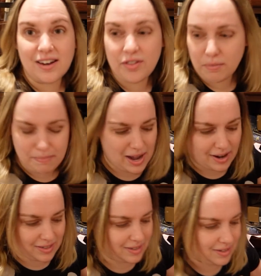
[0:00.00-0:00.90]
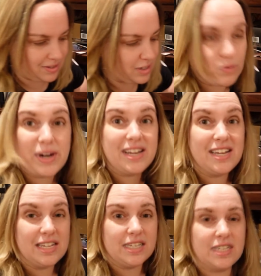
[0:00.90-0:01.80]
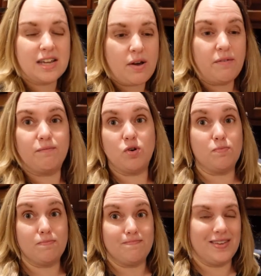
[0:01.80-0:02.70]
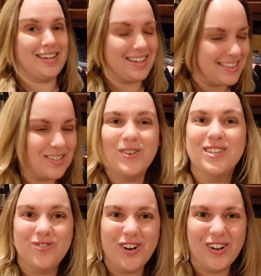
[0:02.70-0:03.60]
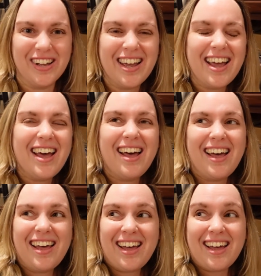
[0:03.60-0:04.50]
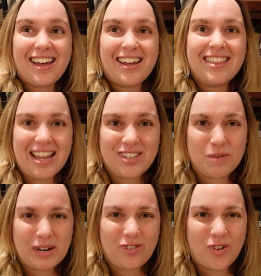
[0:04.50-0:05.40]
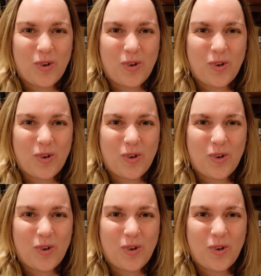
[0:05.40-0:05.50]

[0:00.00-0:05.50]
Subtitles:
another box because this one is, this one's full. Thanks so much for